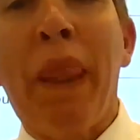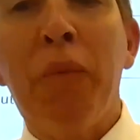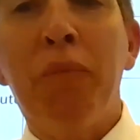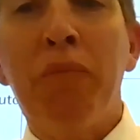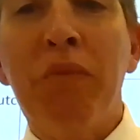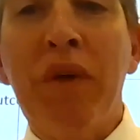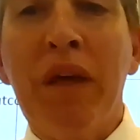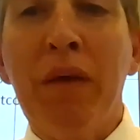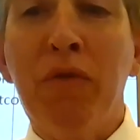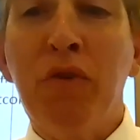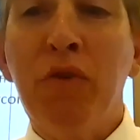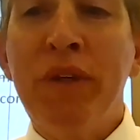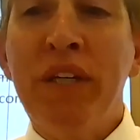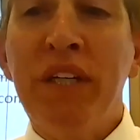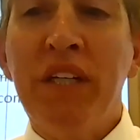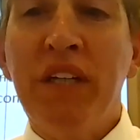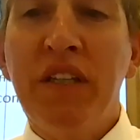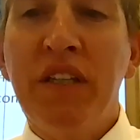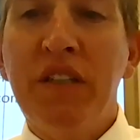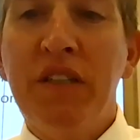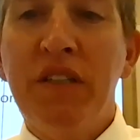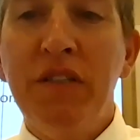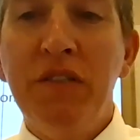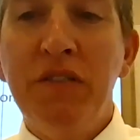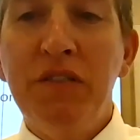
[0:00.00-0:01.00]
maybe we need
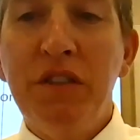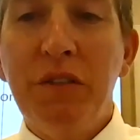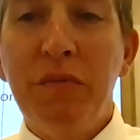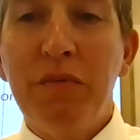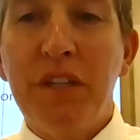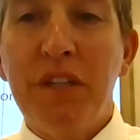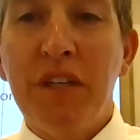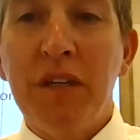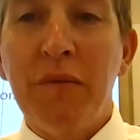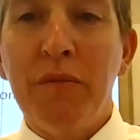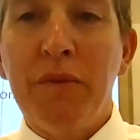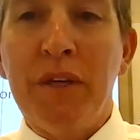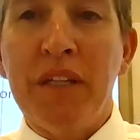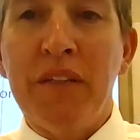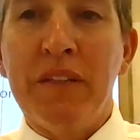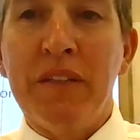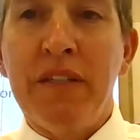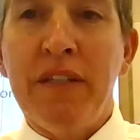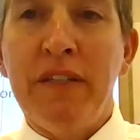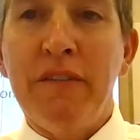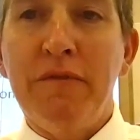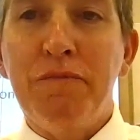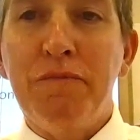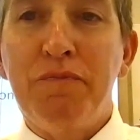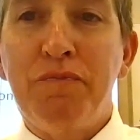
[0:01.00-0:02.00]
to do something about that.